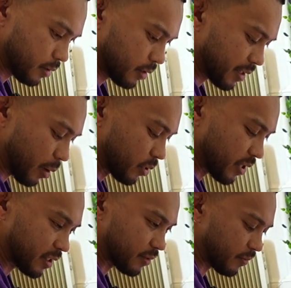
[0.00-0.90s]
Someone
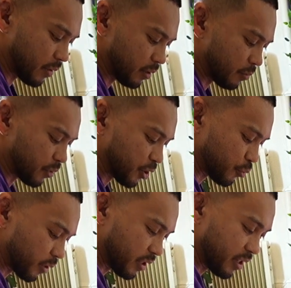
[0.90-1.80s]
that's feeling
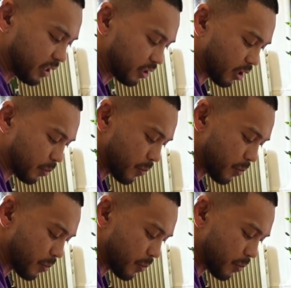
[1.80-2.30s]
restricted in this type of